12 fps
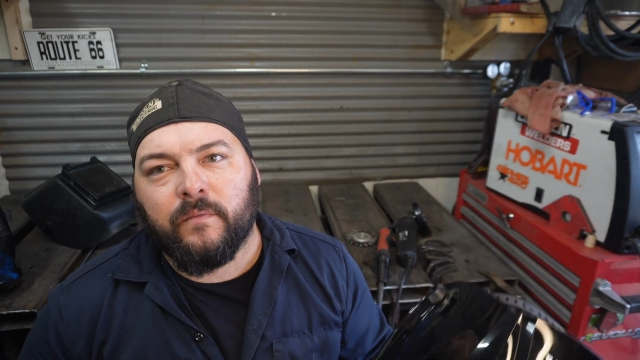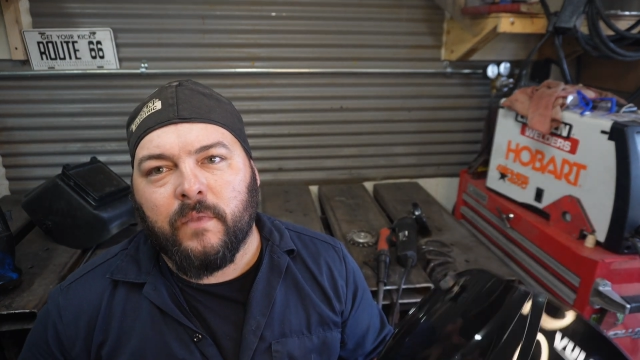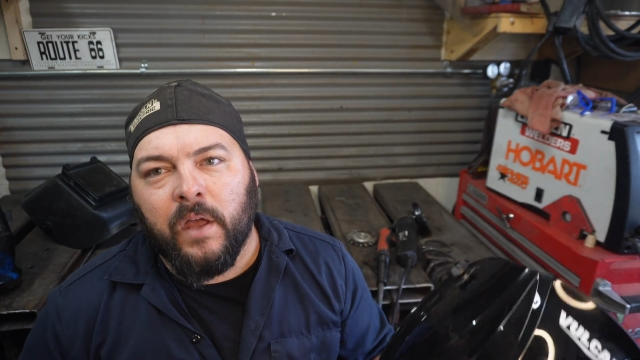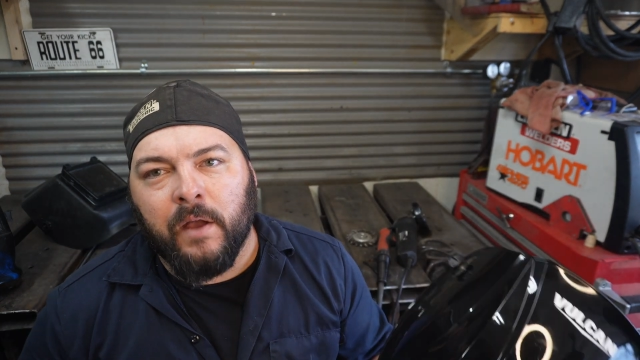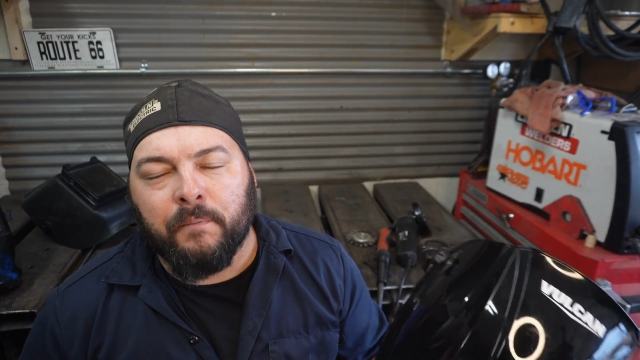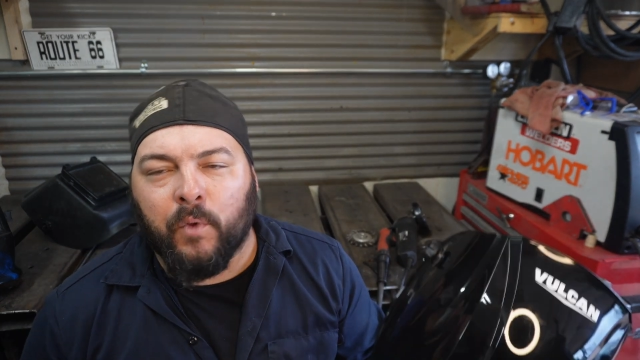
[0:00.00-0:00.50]

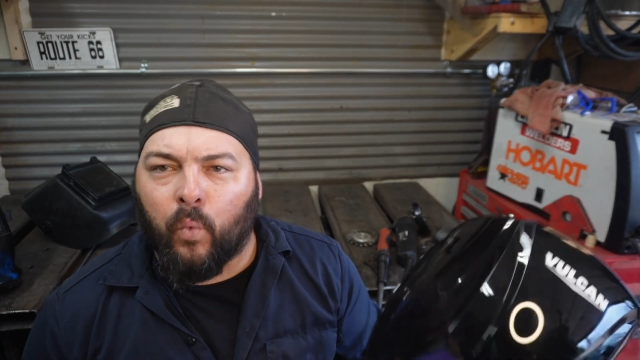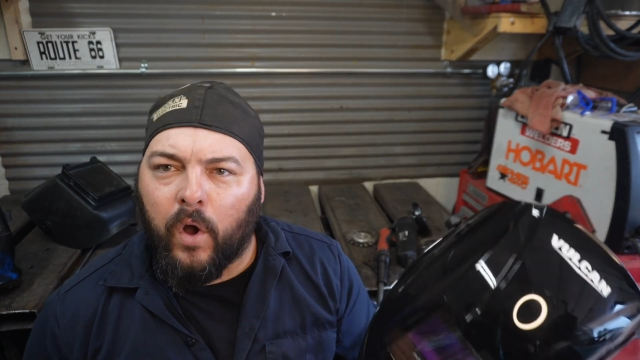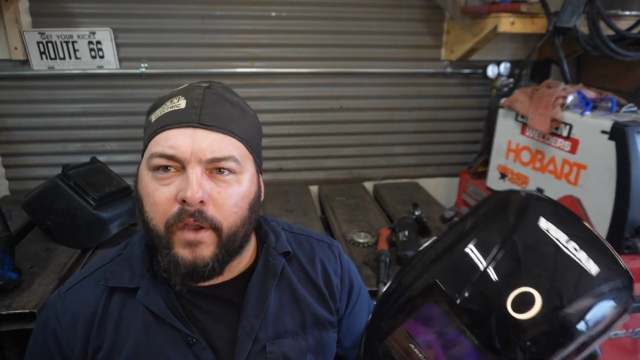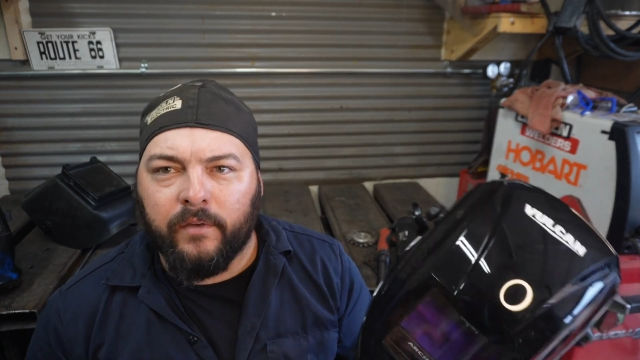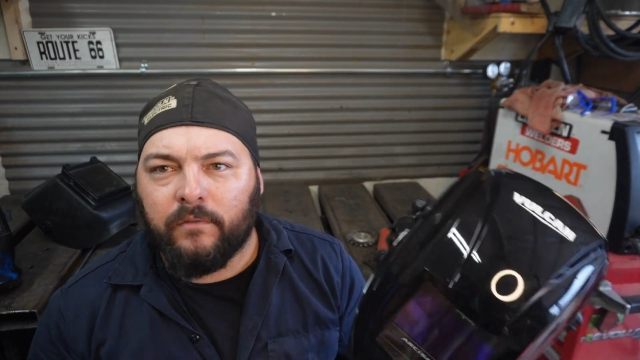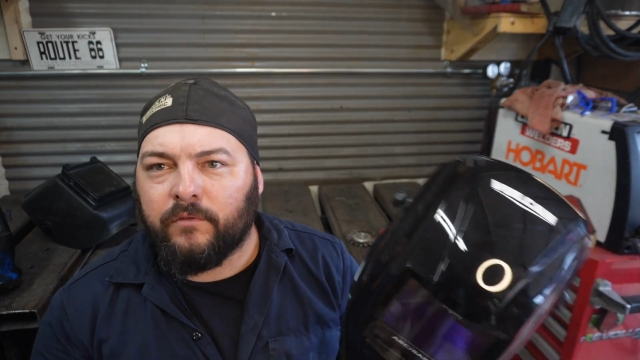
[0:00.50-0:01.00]
The
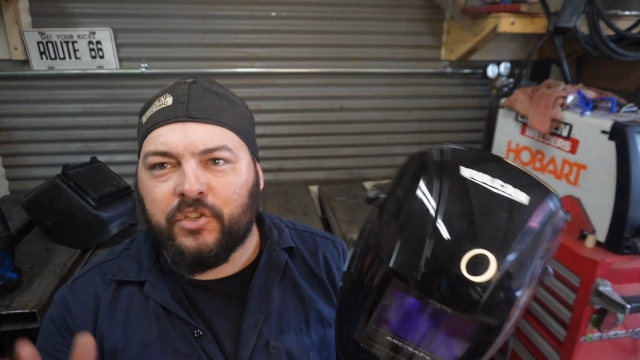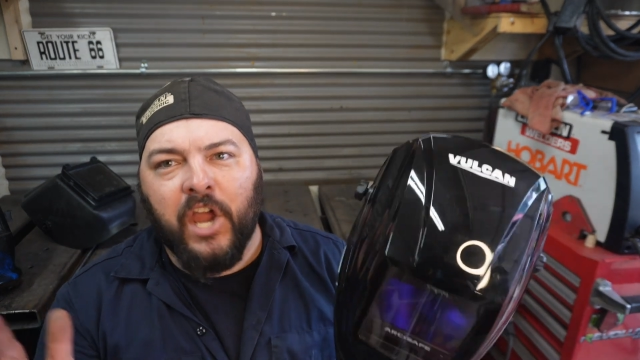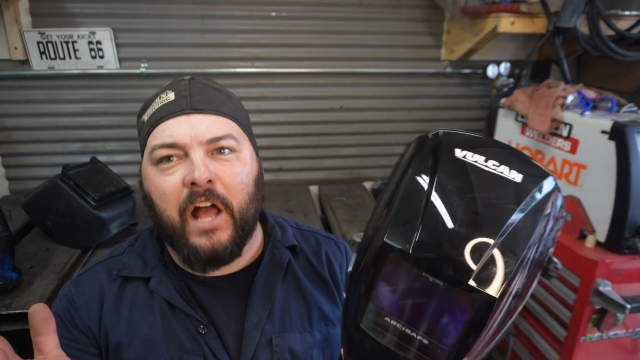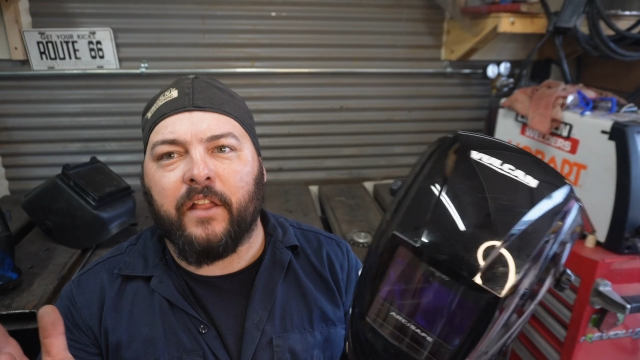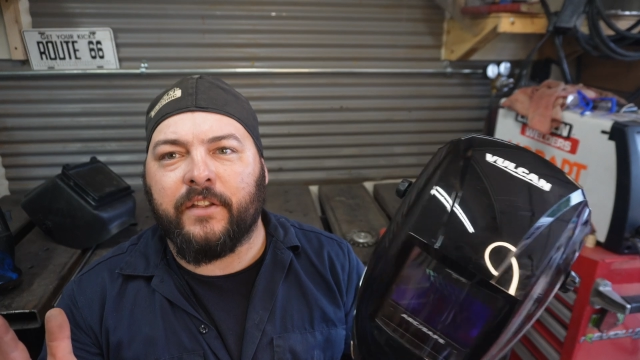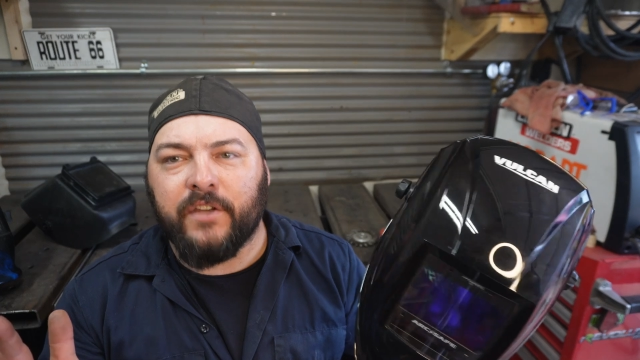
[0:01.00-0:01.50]
one
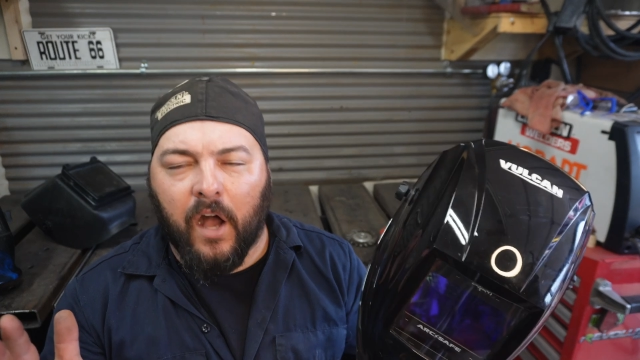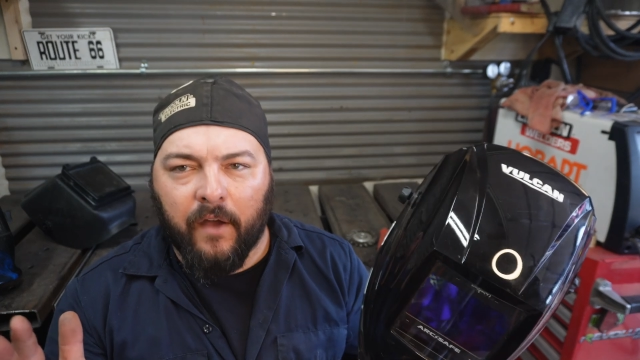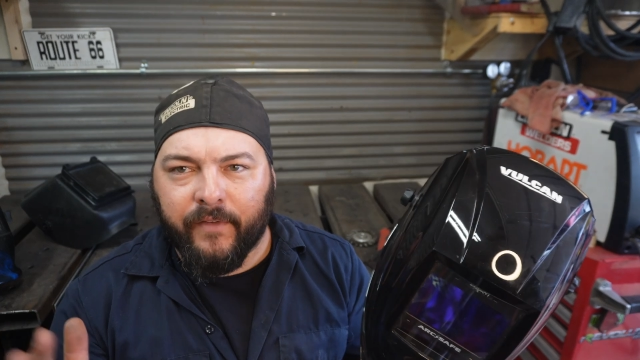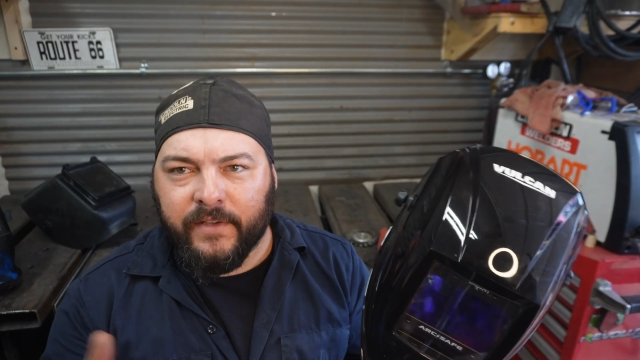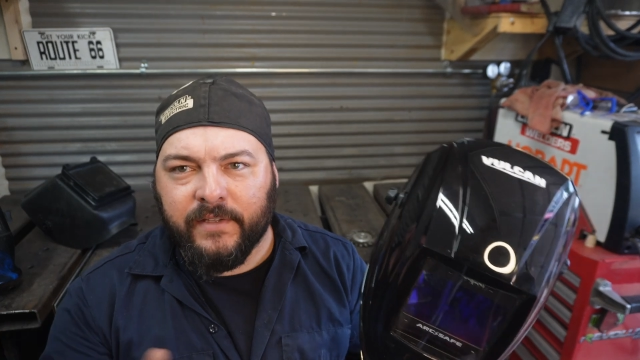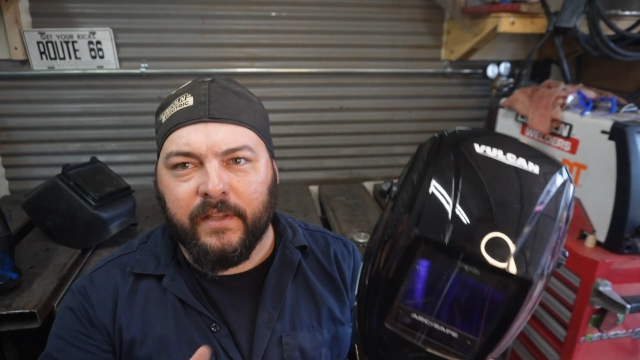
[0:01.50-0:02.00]
challenge,
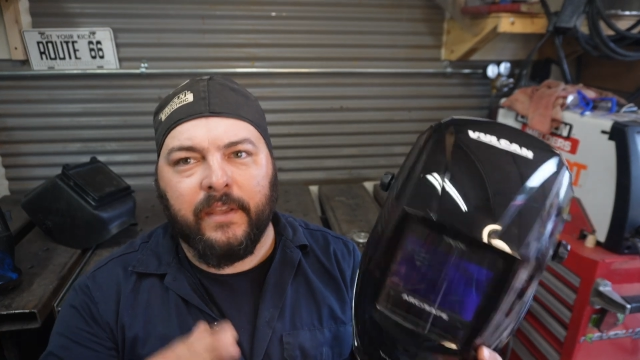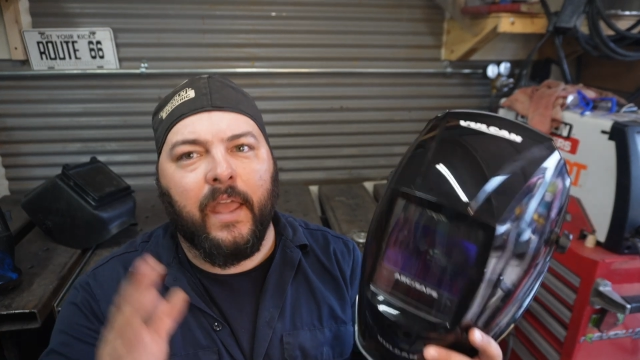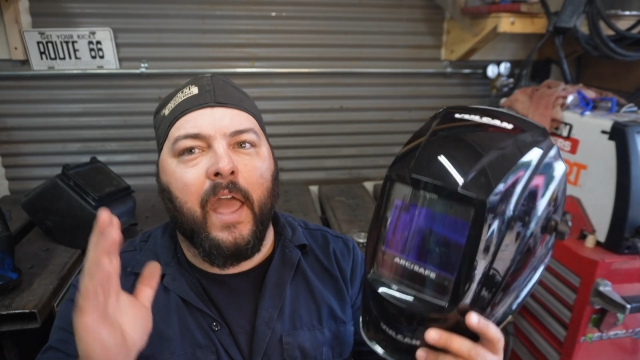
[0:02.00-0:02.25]
obviously,